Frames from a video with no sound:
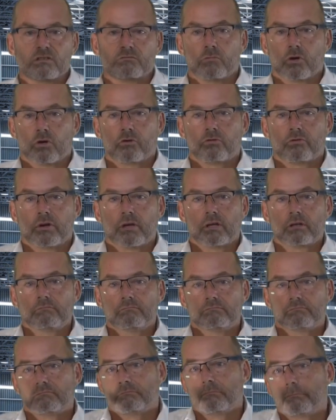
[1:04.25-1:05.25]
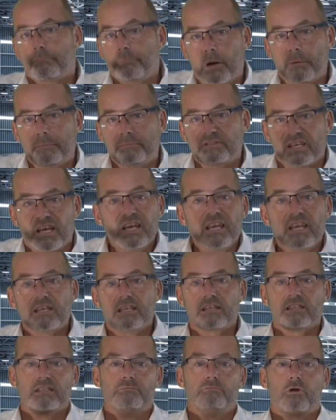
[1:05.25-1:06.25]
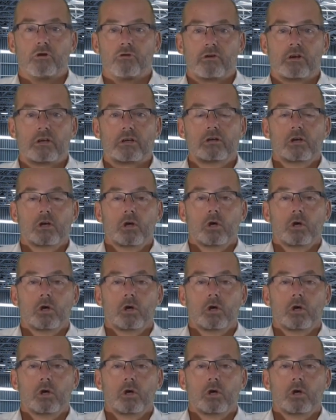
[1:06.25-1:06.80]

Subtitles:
monitoring, and perhaps any condition monitoring,